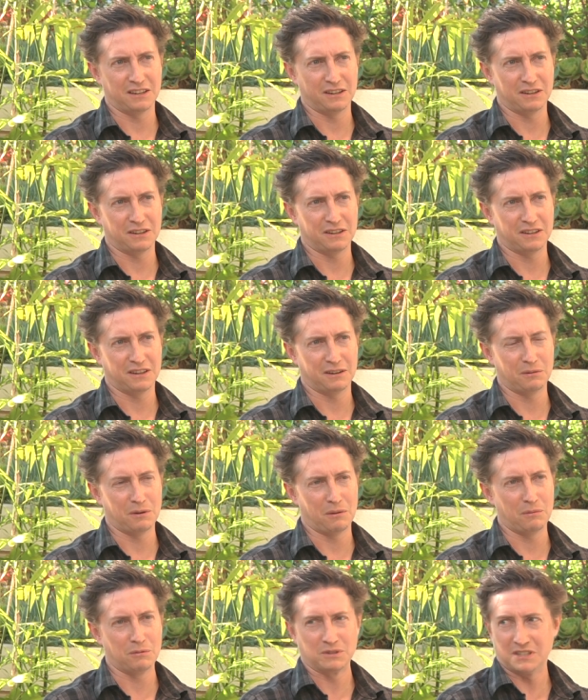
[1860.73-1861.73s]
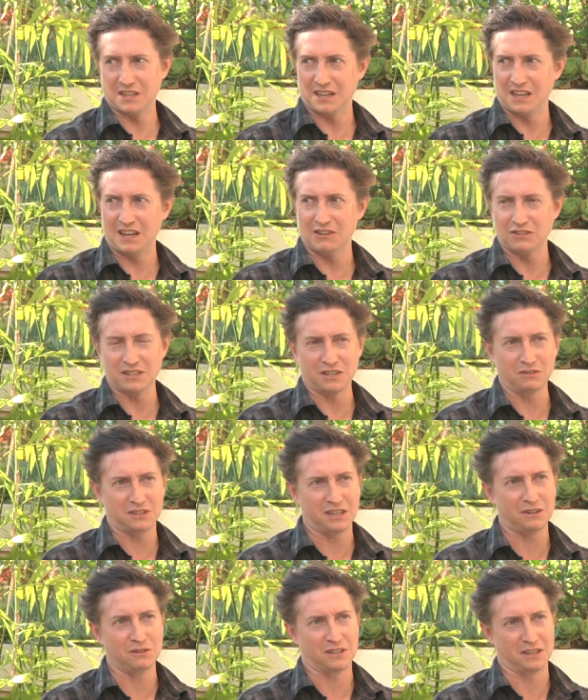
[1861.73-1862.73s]
Huh. He, uh, I remember sitting here at this
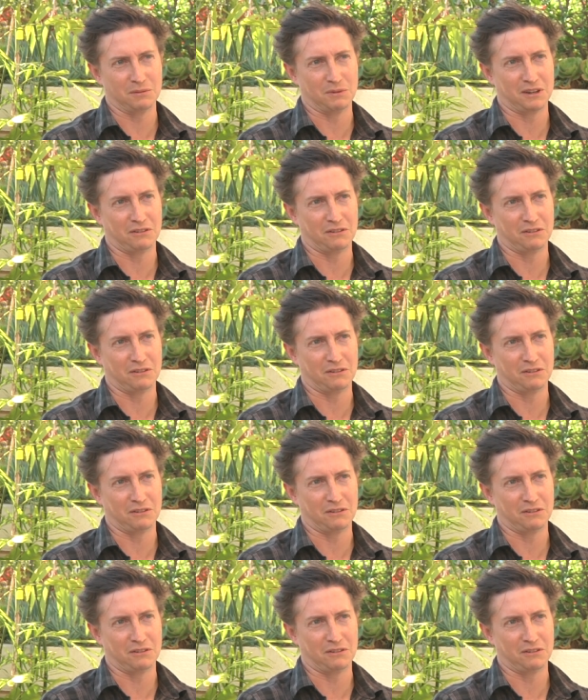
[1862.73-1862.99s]
hotel with him